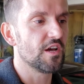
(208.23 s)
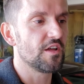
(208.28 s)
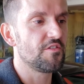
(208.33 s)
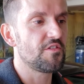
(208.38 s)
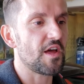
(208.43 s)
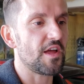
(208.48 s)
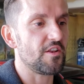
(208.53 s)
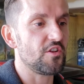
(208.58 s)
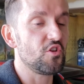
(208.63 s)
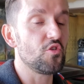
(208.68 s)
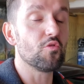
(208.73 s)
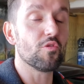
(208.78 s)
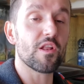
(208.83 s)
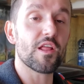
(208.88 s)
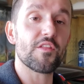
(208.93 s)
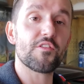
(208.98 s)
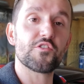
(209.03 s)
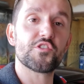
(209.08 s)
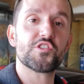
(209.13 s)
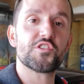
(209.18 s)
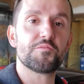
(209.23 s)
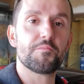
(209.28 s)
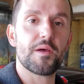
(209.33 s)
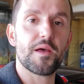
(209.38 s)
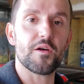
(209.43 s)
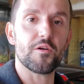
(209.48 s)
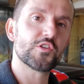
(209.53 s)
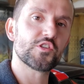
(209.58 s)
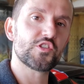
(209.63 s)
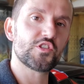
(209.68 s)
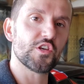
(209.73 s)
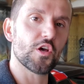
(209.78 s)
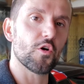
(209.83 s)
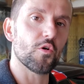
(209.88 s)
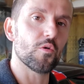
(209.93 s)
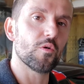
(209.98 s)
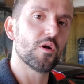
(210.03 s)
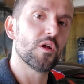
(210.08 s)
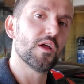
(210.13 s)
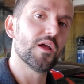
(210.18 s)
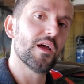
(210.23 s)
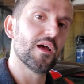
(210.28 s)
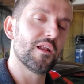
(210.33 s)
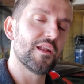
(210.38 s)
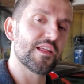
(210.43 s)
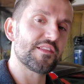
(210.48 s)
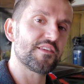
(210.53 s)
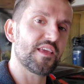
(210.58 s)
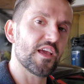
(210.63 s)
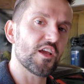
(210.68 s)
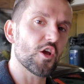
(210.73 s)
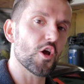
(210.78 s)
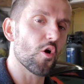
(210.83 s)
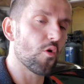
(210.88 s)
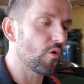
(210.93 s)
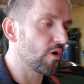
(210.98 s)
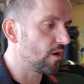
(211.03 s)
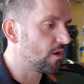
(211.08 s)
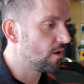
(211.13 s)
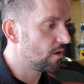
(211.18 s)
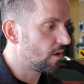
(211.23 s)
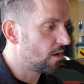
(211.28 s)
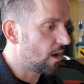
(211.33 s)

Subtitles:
that new leather smell. So let's get going.